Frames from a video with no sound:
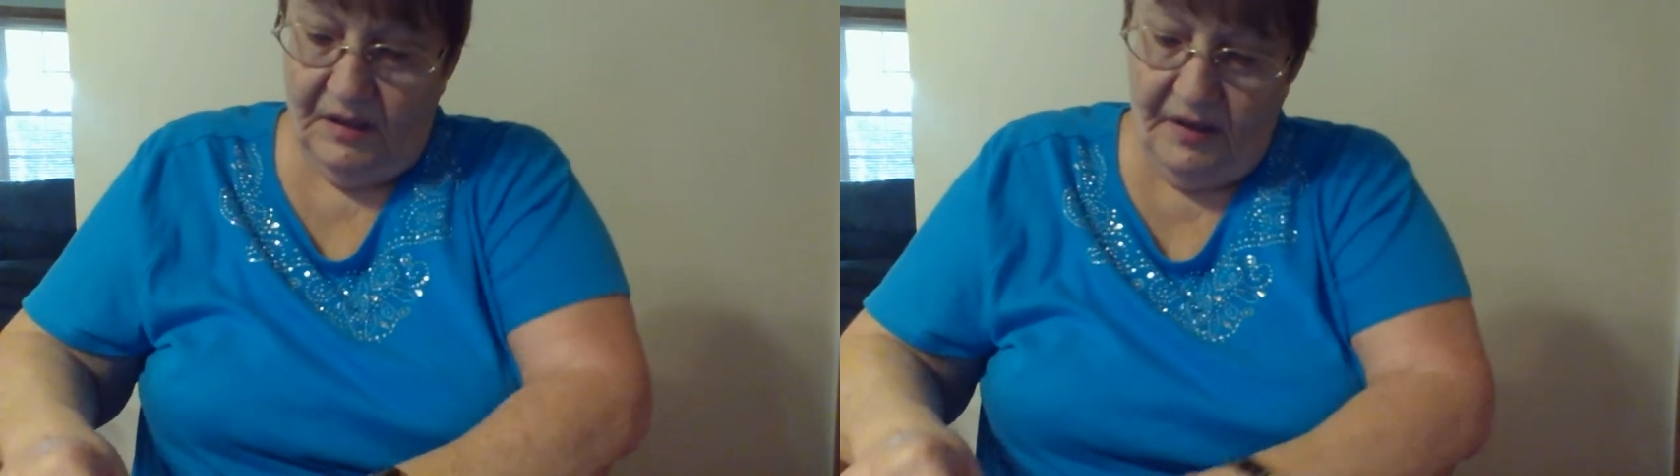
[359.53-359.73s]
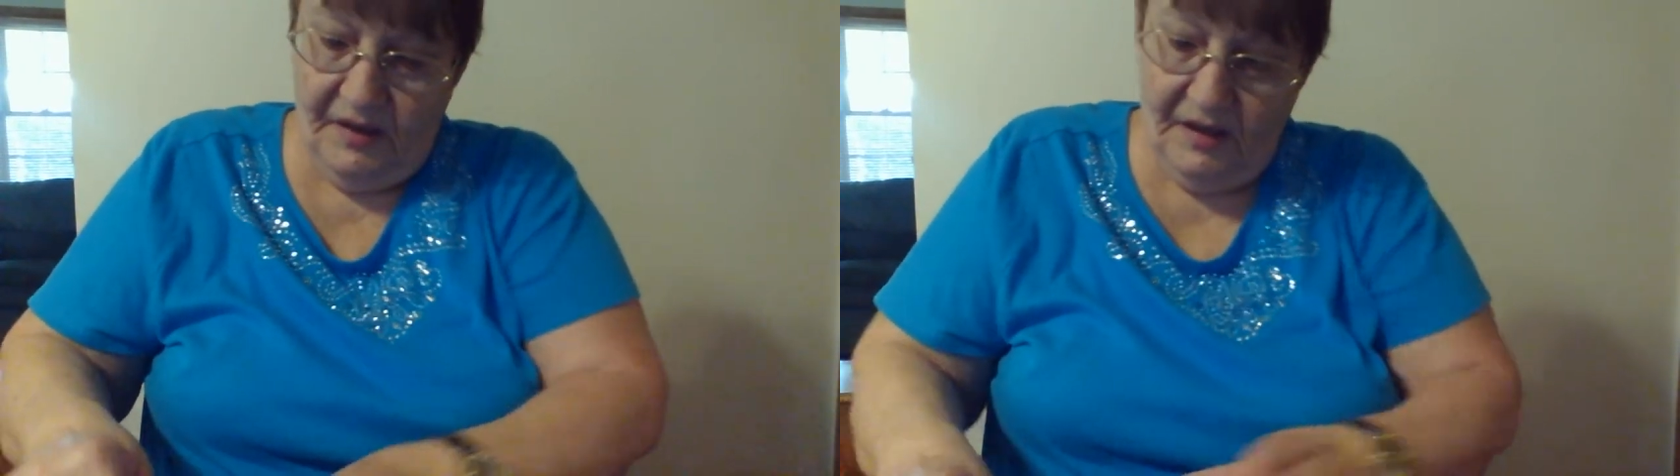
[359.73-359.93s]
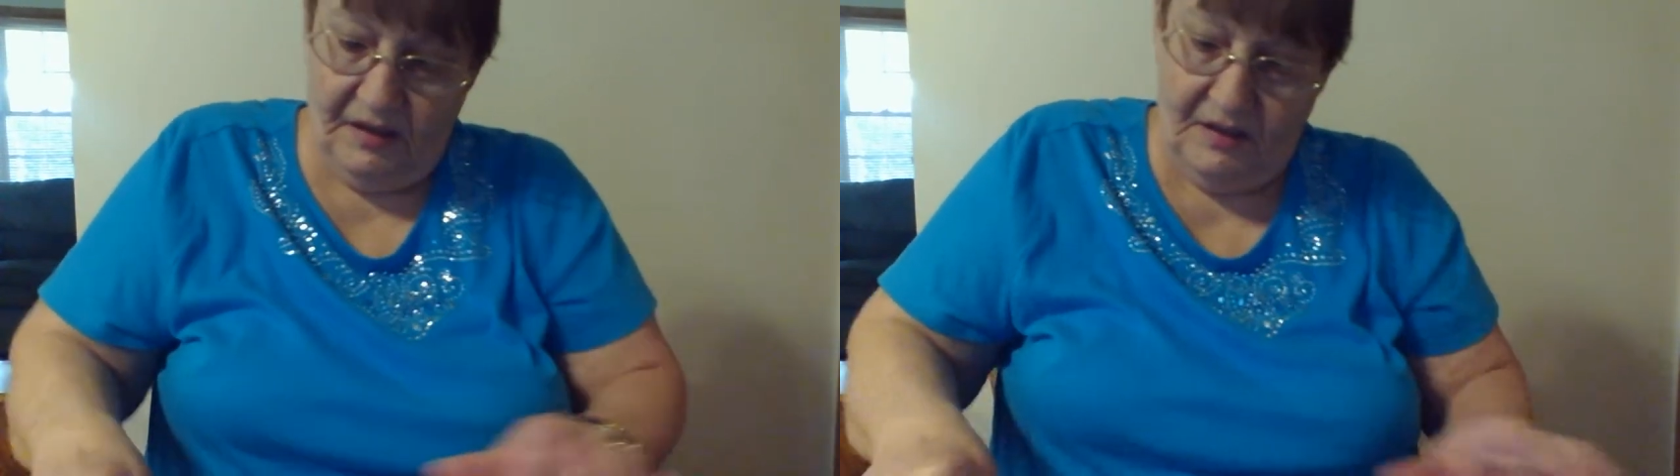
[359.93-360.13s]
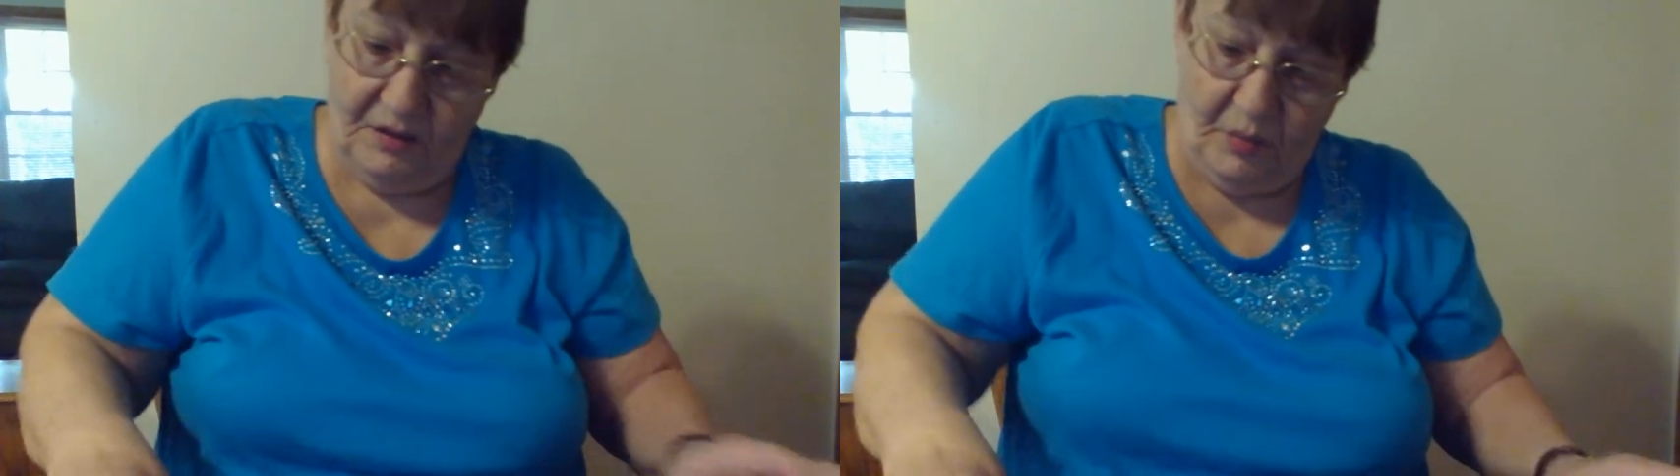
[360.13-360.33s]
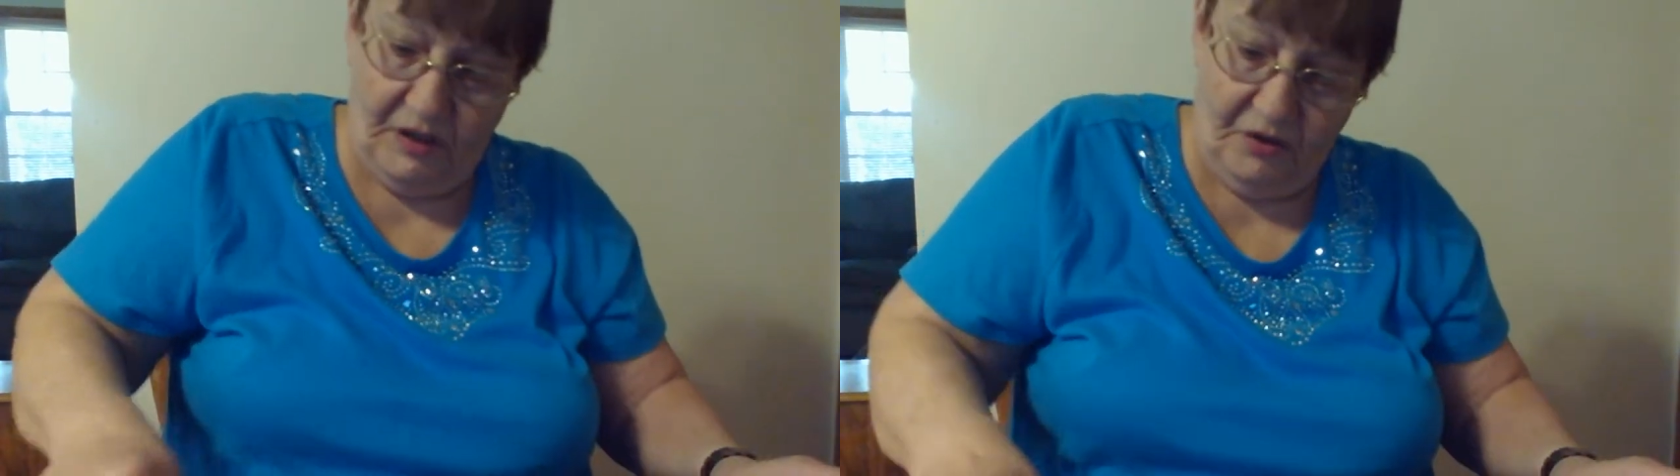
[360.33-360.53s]
think I
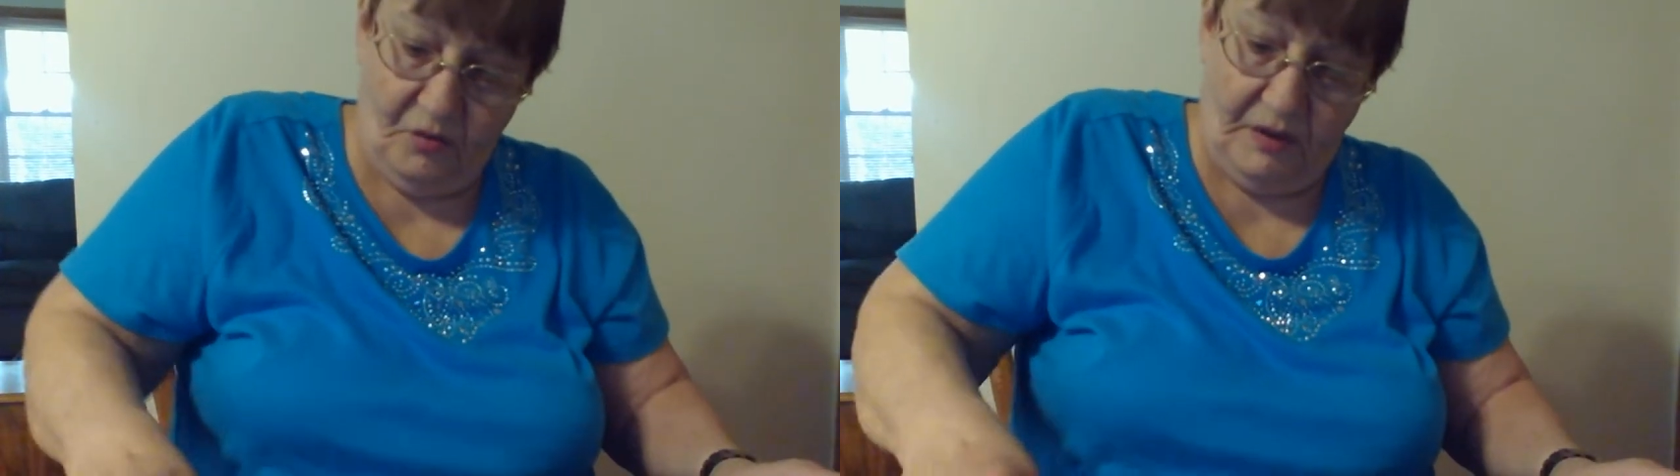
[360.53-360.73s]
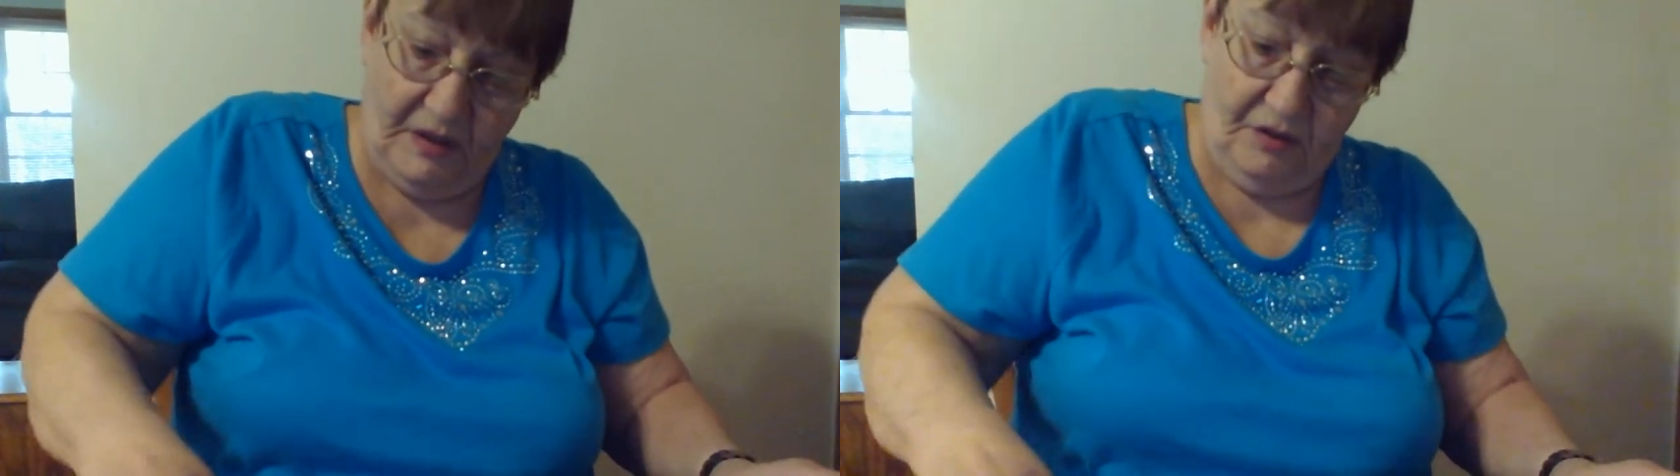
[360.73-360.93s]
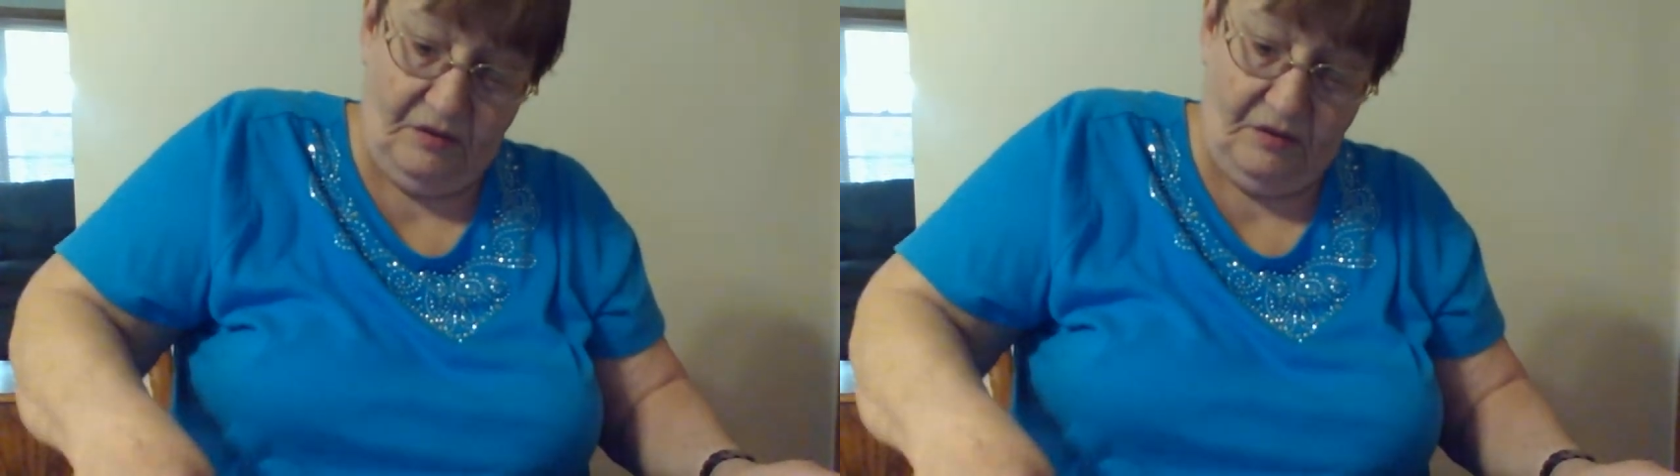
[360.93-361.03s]
did better when I